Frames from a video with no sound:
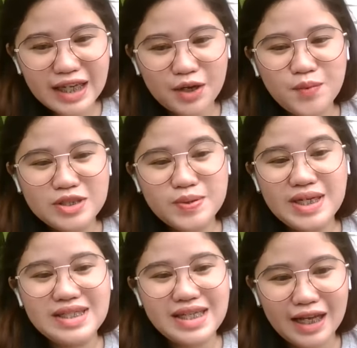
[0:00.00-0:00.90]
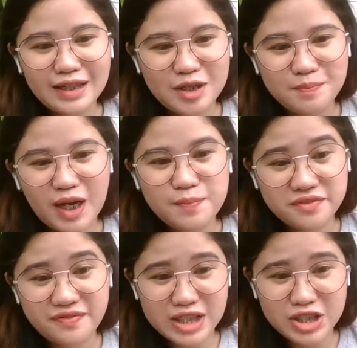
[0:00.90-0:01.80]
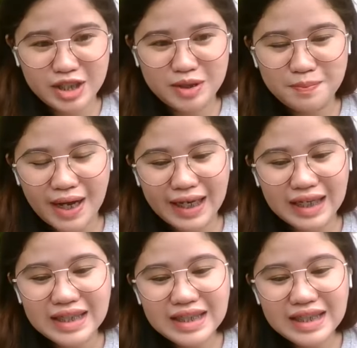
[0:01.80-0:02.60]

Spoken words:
and I want to excel in my profession by